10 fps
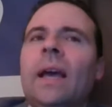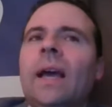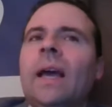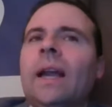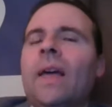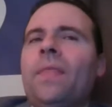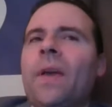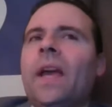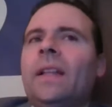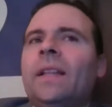And I
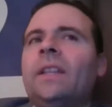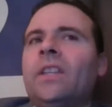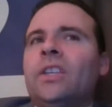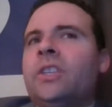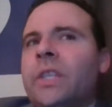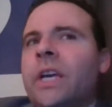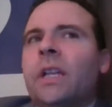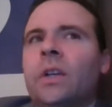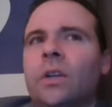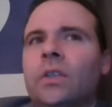think that the
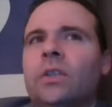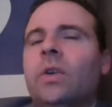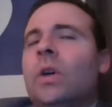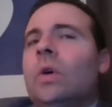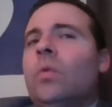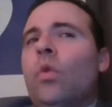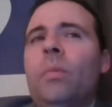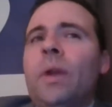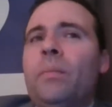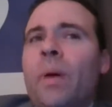Steelers
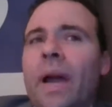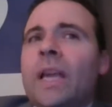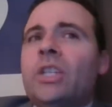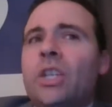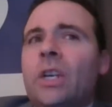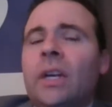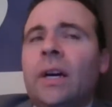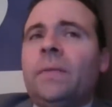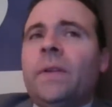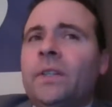will be patient
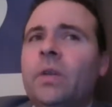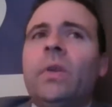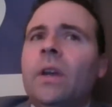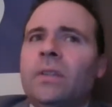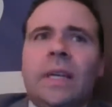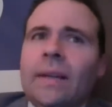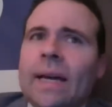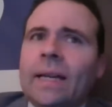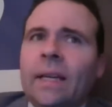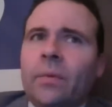enough. In 2 years, they
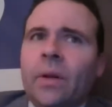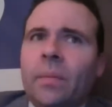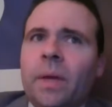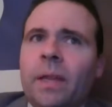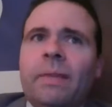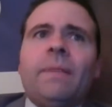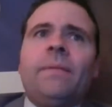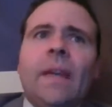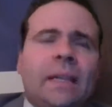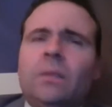got to get rid of Ben.
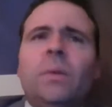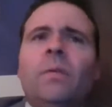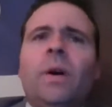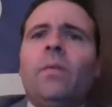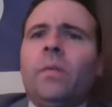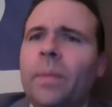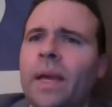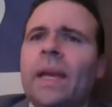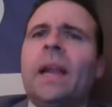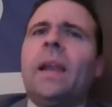They've got to move on from
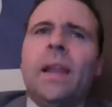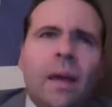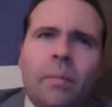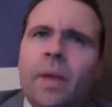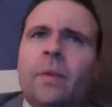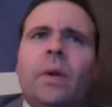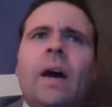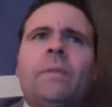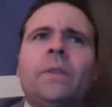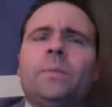Ben. I love Ben
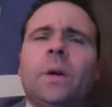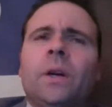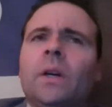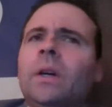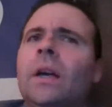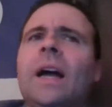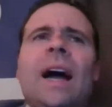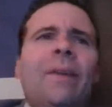Roethlisberger.